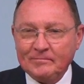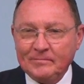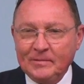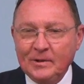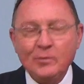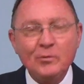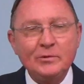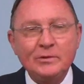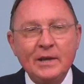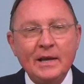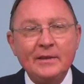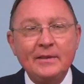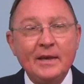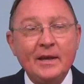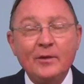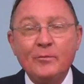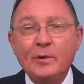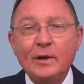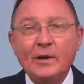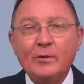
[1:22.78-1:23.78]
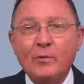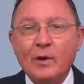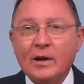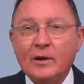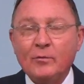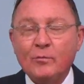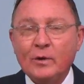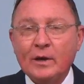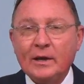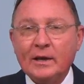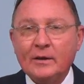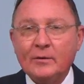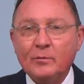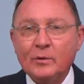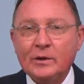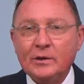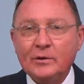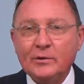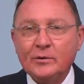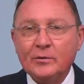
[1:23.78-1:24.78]
You don't take that away right away
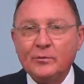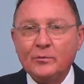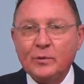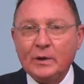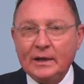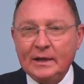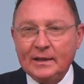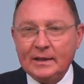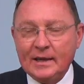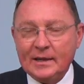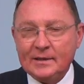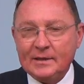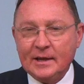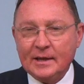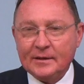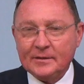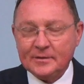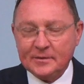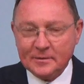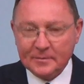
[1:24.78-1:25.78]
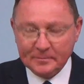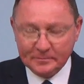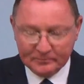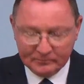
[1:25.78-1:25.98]
when you're reading that text.